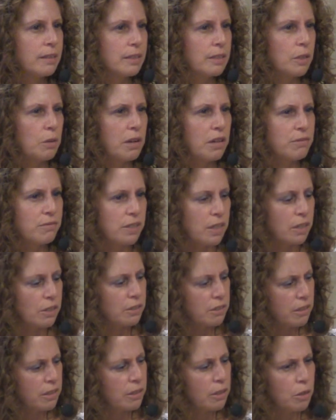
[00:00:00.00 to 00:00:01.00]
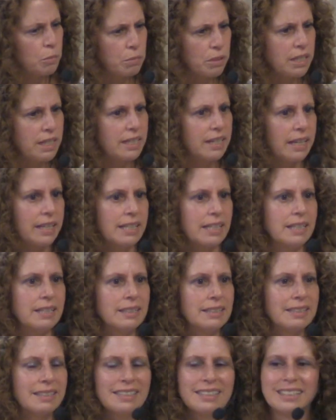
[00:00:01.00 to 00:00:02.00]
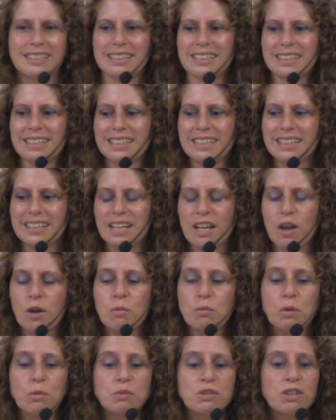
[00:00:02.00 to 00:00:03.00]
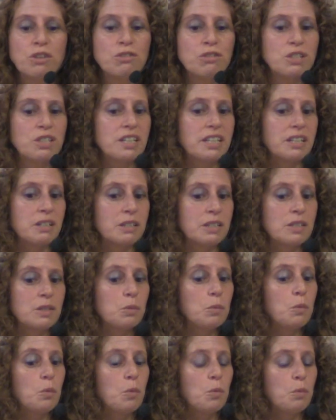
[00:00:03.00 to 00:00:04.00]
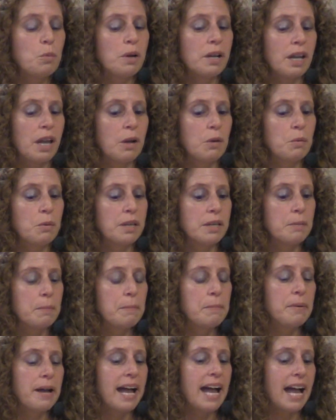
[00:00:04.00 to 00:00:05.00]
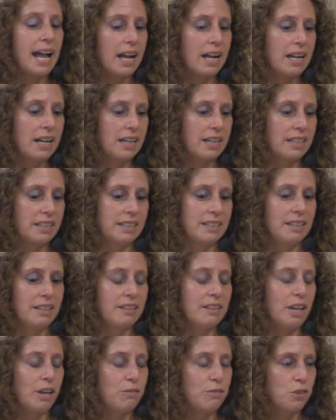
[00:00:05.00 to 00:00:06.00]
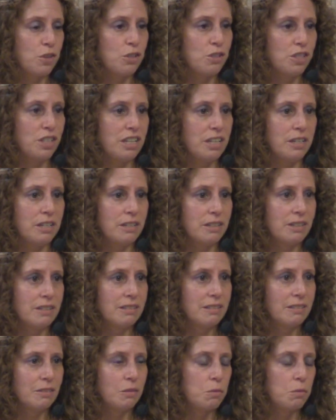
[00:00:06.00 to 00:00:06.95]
So I felt, you know, pretty tiny. What was interesting is when I went back that first year,